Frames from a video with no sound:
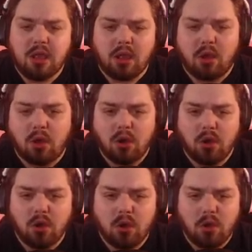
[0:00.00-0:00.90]
Oh!
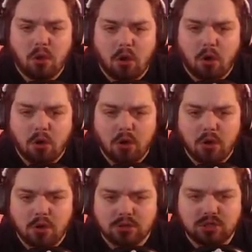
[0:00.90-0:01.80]
Oh!
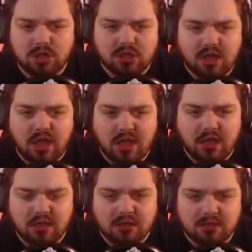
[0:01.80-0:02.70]
To the
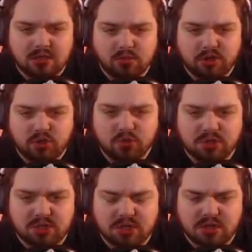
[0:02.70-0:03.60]
thing! To the ritual
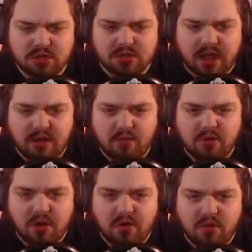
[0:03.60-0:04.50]
circle! I don't
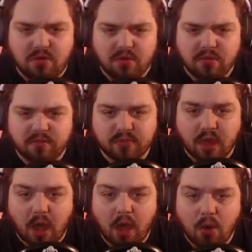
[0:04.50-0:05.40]
know!
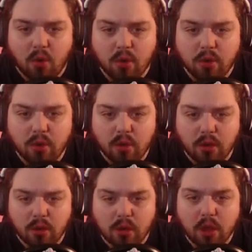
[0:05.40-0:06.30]
Oh!
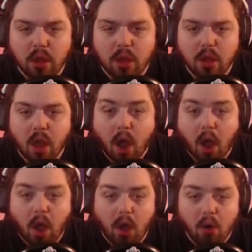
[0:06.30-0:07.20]

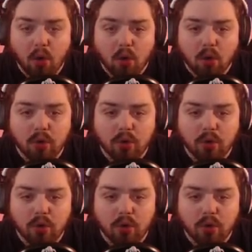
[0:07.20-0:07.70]
Oh!